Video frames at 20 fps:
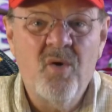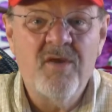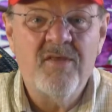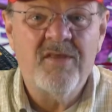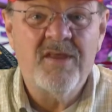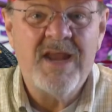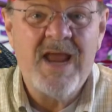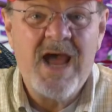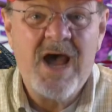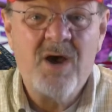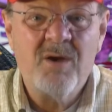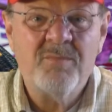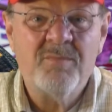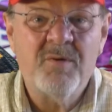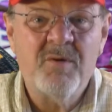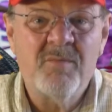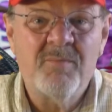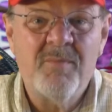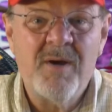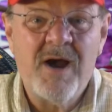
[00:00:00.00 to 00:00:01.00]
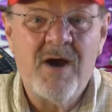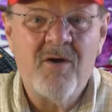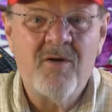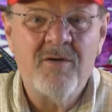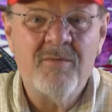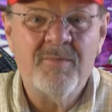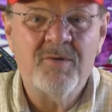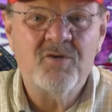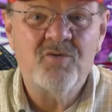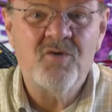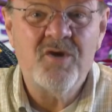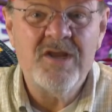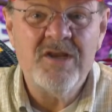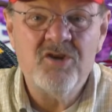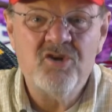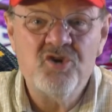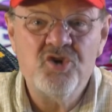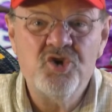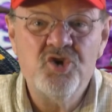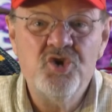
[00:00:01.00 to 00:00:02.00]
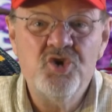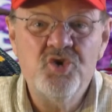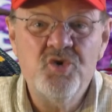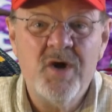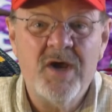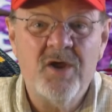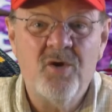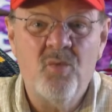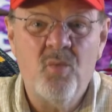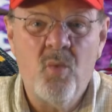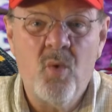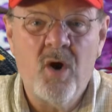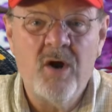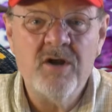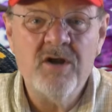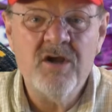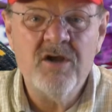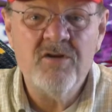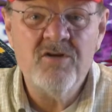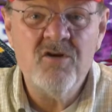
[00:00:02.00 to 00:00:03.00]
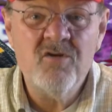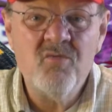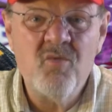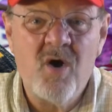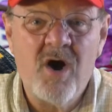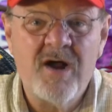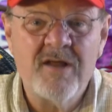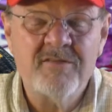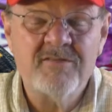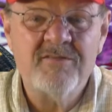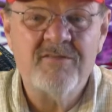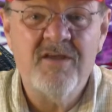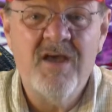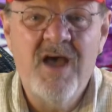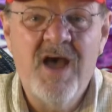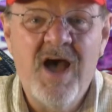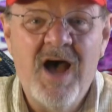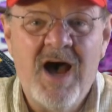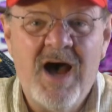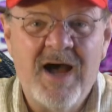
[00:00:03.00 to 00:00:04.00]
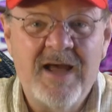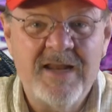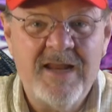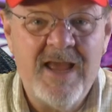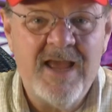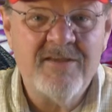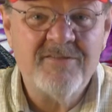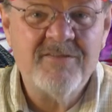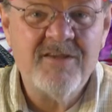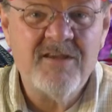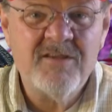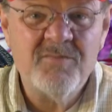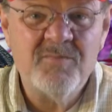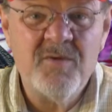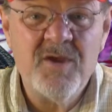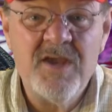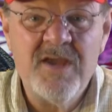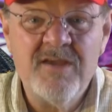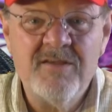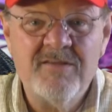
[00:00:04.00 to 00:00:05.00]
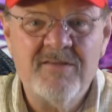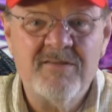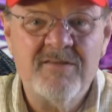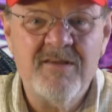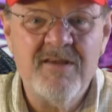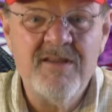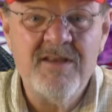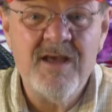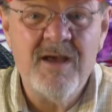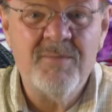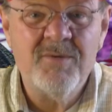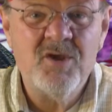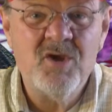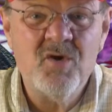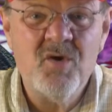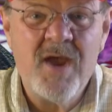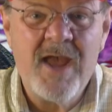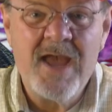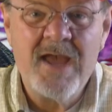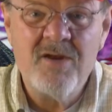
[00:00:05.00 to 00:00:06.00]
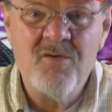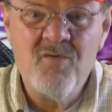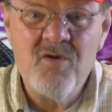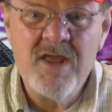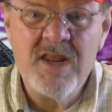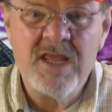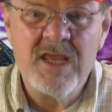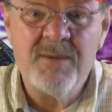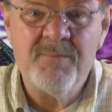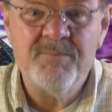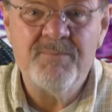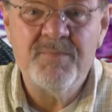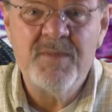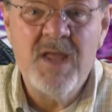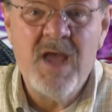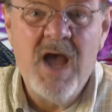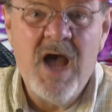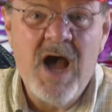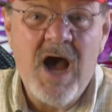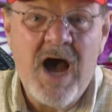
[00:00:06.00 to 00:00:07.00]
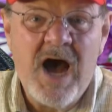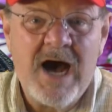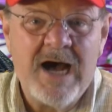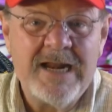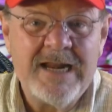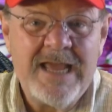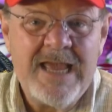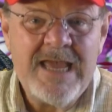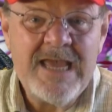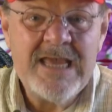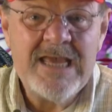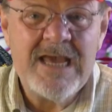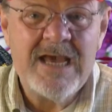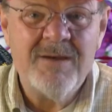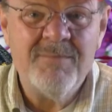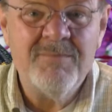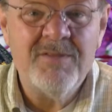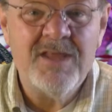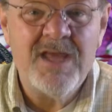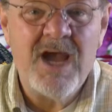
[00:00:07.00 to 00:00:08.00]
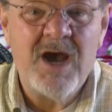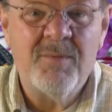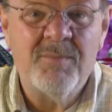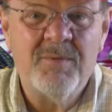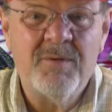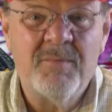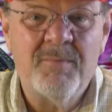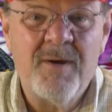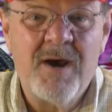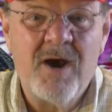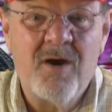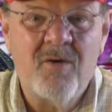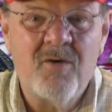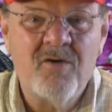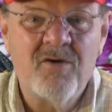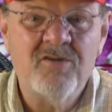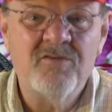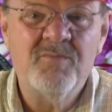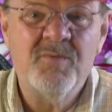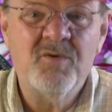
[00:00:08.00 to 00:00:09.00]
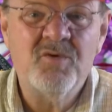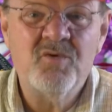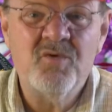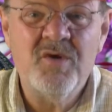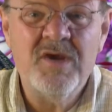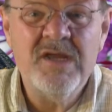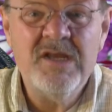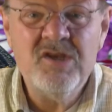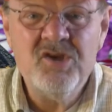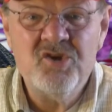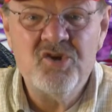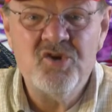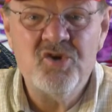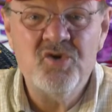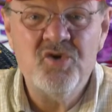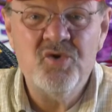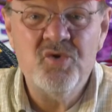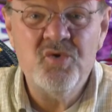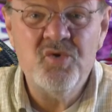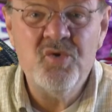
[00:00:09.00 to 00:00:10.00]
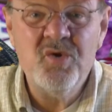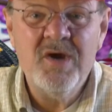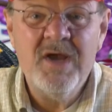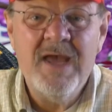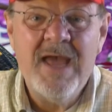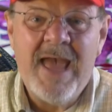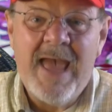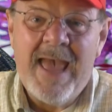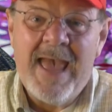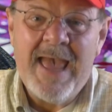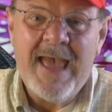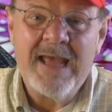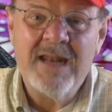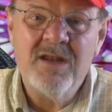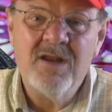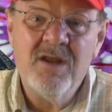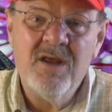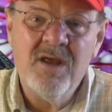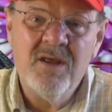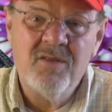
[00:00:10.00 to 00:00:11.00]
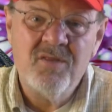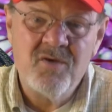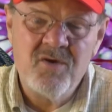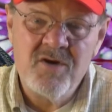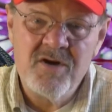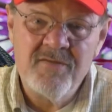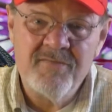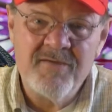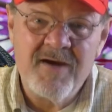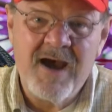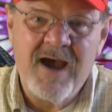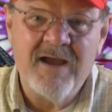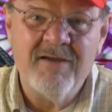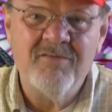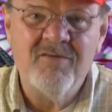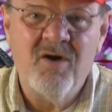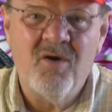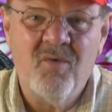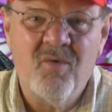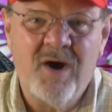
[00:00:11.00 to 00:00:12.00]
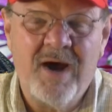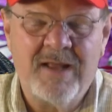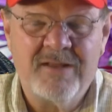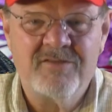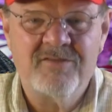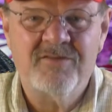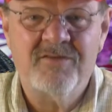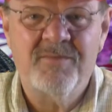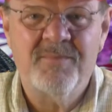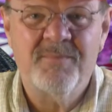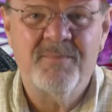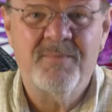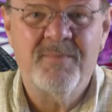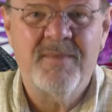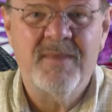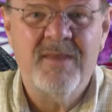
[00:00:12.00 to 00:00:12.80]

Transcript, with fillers: with an output power between 2 and 100 watts on SSB, CW, and RTTY. On AM, the output power is between 2 and 35 watts.